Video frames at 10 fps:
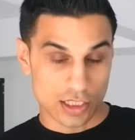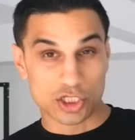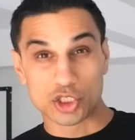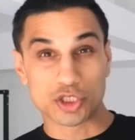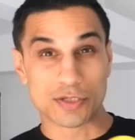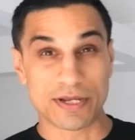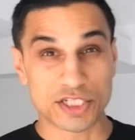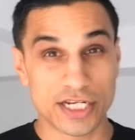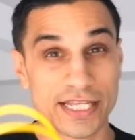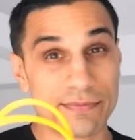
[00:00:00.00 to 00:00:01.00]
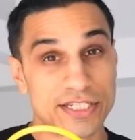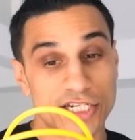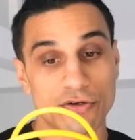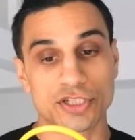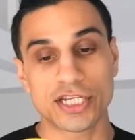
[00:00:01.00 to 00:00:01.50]
It's good to mention here the
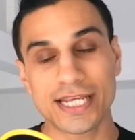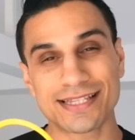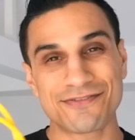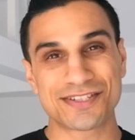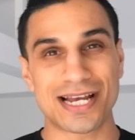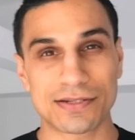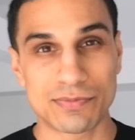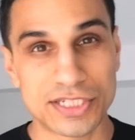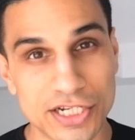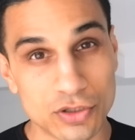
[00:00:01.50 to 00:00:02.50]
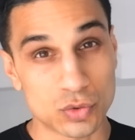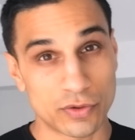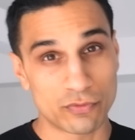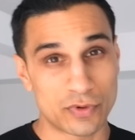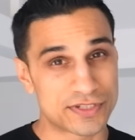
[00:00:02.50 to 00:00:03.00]
materials. So you can get different types of materials
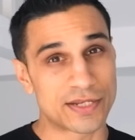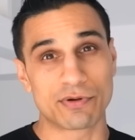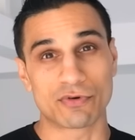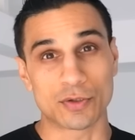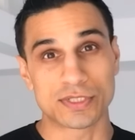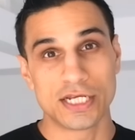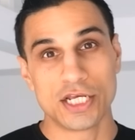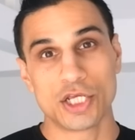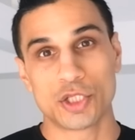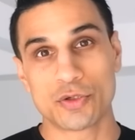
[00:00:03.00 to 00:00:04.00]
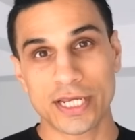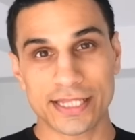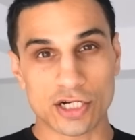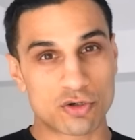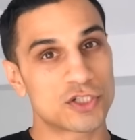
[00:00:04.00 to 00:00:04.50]
with skipping ropes. You can
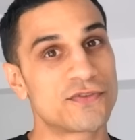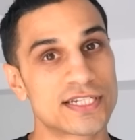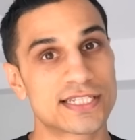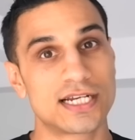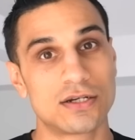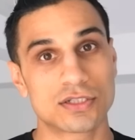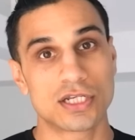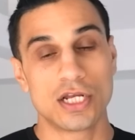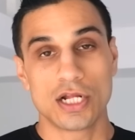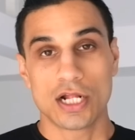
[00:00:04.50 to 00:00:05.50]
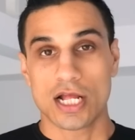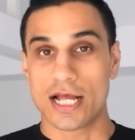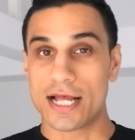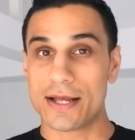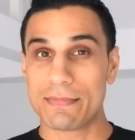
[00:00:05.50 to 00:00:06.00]
get the CrossFit styles.
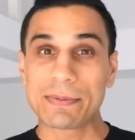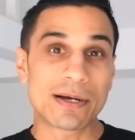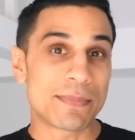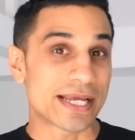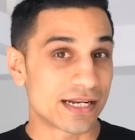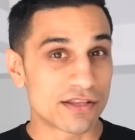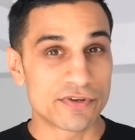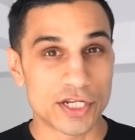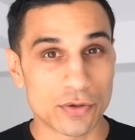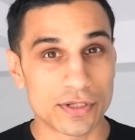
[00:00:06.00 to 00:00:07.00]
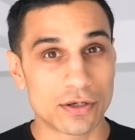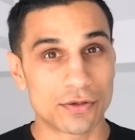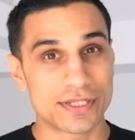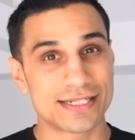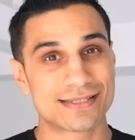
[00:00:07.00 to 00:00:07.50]
Maybe I'll make another video
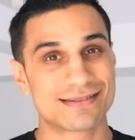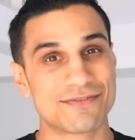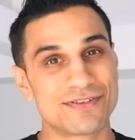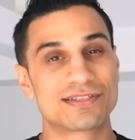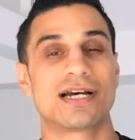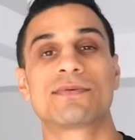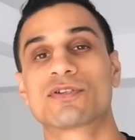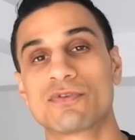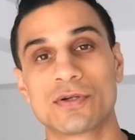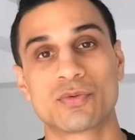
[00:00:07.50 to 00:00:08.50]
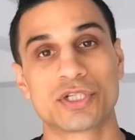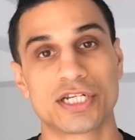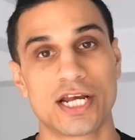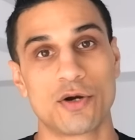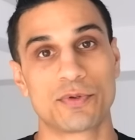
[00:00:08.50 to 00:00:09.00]
on these different types of ropes which
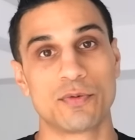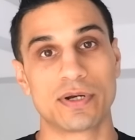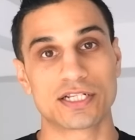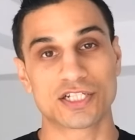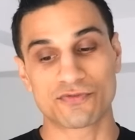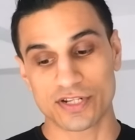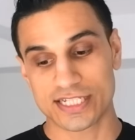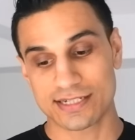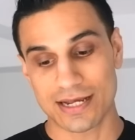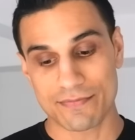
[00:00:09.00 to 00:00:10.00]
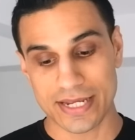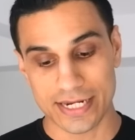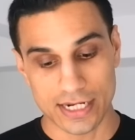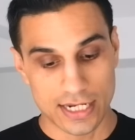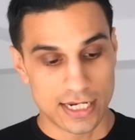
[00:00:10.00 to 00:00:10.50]
can help you, but just for this time
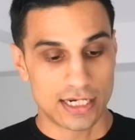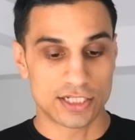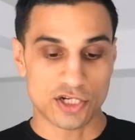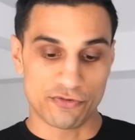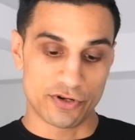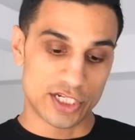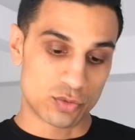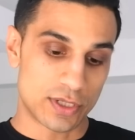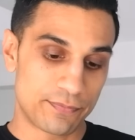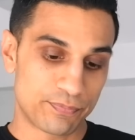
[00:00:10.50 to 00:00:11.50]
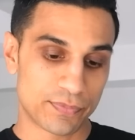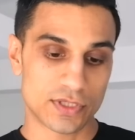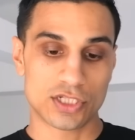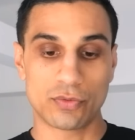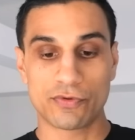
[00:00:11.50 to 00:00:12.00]
being, let's go for this one.
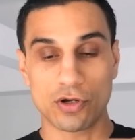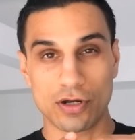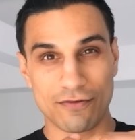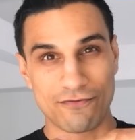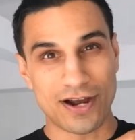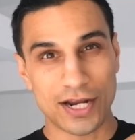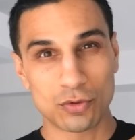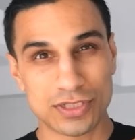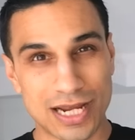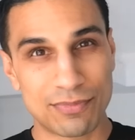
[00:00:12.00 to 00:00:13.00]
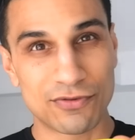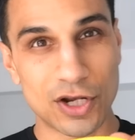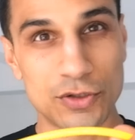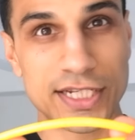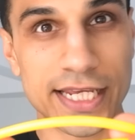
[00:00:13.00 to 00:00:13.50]
So we've got a vinyl type of
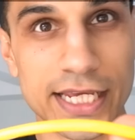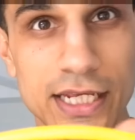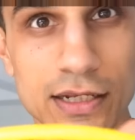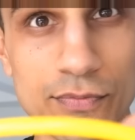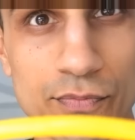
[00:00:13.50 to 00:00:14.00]
coating here.